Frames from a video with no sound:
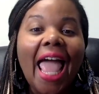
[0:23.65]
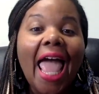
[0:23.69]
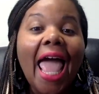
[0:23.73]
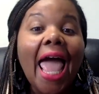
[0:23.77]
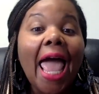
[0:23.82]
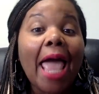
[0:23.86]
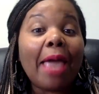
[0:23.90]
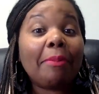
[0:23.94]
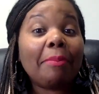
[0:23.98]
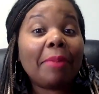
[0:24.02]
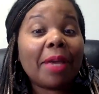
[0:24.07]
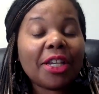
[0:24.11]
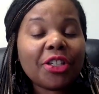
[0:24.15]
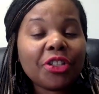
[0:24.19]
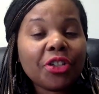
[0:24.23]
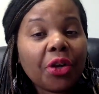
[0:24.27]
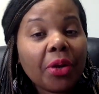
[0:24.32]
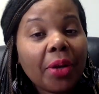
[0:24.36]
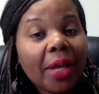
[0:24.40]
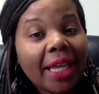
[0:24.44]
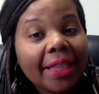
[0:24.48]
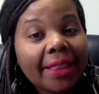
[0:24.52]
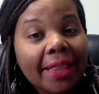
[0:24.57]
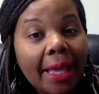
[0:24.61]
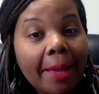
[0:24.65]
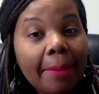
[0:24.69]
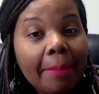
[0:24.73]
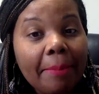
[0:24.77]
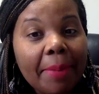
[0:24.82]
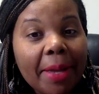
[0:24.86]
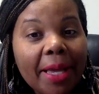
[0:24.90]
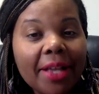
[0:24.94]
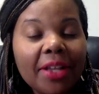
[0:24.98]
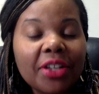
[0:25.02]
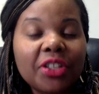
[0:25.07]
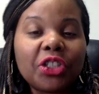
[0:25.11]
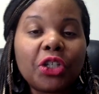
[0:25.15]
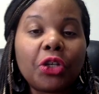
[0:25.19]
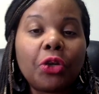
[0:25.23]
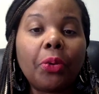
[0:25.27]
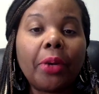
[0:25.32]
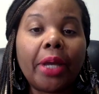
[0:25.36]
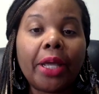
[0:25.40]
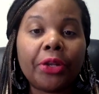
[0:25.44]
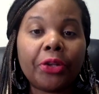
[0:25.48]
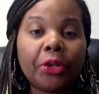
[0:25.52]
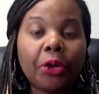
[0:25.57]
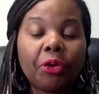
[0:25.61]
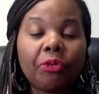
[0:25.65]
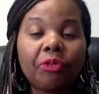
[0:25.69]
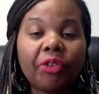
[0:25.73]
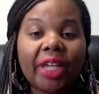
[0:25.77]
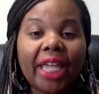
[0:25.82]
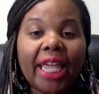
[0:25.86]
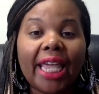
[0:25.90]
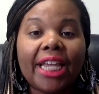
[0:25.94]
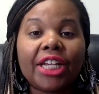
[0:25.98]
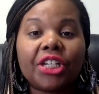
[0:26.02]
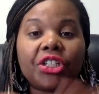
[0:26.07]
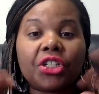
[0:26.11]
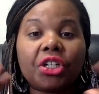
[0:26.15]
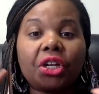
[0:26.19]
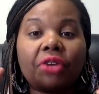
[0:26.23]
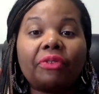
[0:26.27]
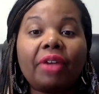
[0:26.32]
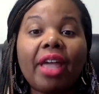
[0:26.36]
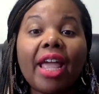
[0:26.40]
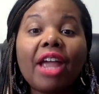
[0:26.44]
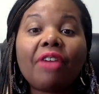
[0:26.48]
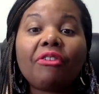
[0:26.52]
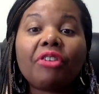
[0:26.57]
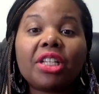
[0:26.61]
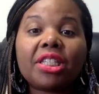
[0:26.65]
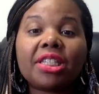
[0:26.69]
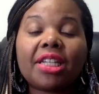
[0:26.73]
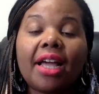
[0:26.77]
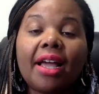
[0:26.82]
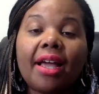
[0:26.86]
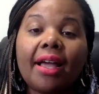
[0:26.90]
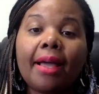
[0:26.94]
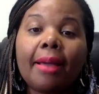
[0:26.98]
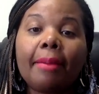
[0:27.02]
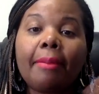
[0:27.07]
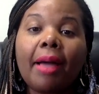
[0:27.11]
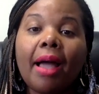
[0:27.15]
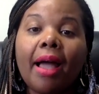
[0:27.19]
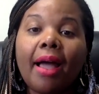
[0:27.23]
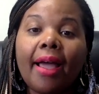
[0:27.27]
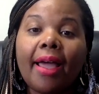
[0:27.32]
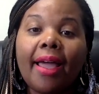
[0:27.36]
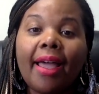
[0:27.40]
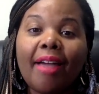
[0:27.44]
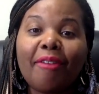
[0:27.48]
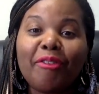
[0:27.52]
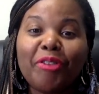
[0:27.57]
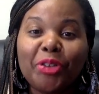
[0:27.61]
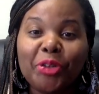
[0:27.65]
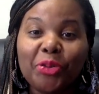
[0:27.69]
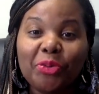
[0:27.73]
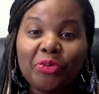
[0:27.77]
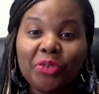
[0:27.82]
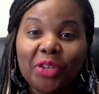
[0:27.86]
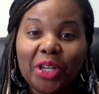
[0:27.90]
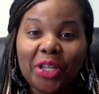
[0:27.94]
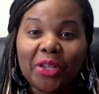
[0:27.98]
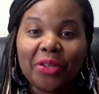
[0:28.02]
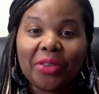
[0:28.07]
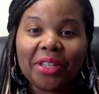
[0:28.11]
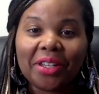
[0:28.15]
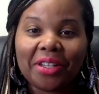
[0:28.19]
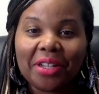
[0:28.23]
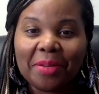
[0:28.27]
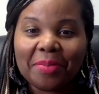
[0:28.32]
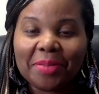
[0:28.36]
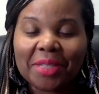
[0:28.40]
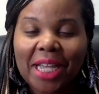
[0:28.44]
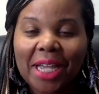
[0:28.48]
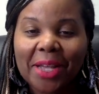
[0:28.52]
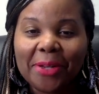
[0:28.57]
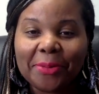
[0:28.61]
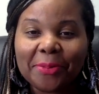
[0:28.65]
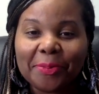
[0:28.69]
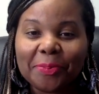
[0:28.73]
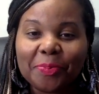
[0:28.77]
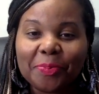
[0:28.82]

and make sure you hit that bell so you'll get notification of every time I have a new video that comes out.